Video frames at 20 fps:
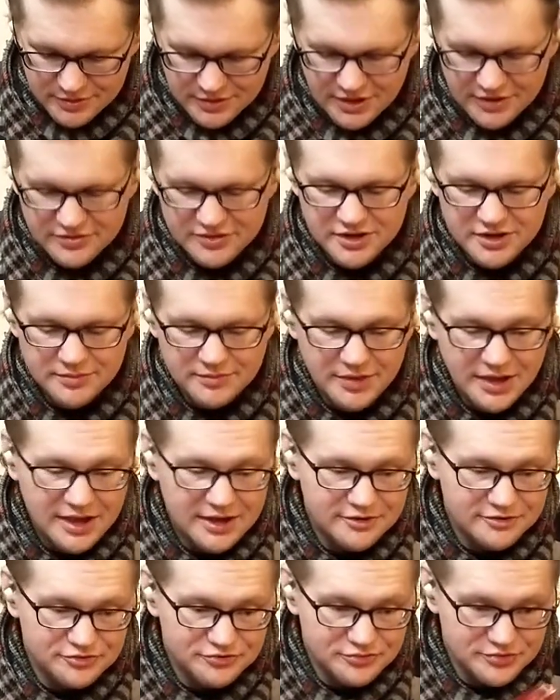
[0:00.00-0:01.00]
Not that it
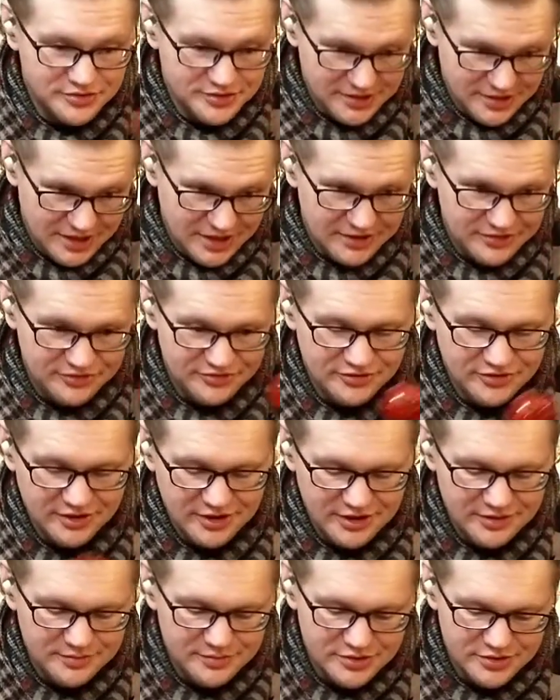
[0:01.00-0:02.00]
matters with the case
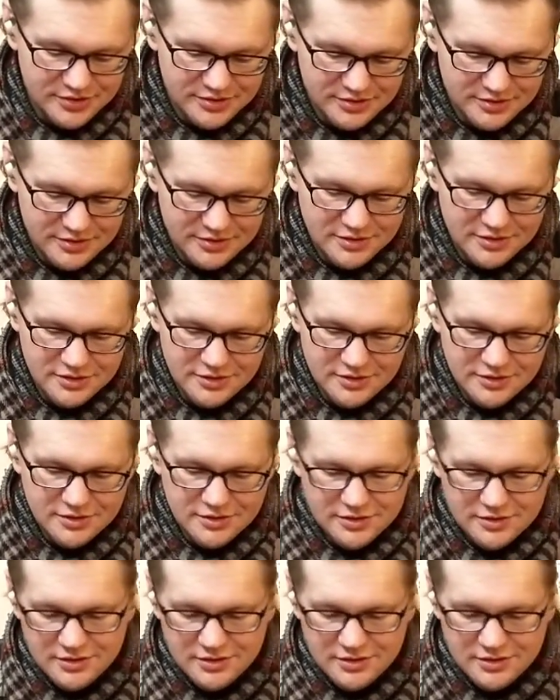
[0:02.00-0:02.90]
on, but just